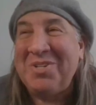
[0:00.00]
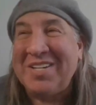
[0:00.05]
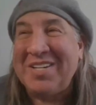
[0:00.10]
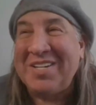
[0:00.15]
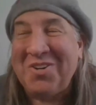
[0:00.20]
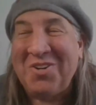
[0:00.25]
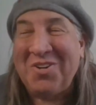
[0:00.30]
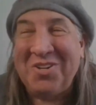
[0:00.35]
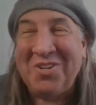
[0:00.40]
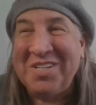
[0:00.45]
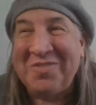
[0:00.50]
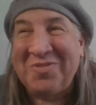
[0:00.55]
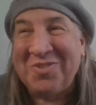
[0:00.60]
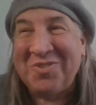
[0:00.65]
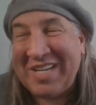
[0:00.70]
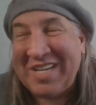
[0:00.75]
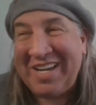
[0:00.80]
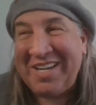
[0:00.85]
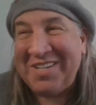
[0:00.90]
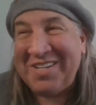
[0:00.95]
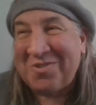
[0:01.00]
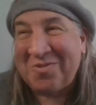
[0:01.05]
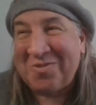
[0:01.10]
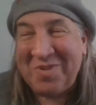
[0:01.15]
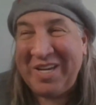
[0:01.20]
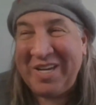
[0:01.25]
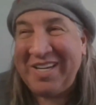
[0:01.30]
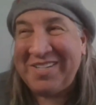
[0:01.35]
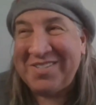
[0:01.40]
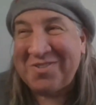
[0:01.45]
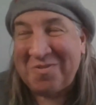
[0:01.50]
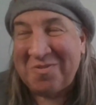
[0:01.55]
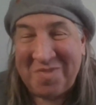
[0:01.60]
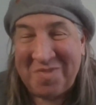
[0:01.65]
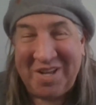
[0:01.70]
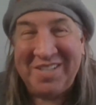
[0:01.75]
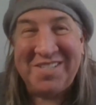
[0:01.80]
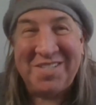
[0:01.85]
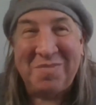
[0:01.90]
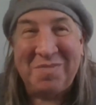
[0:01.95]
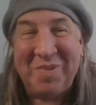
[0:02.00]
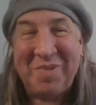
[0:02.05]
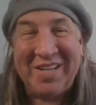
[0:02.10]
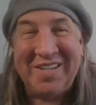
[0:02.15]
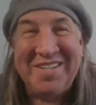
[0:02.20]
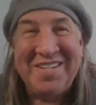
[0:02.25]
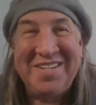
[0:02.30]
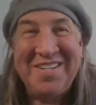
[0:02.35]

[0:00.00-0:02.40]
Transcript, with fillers: you have to hold it for days or weeks or months. But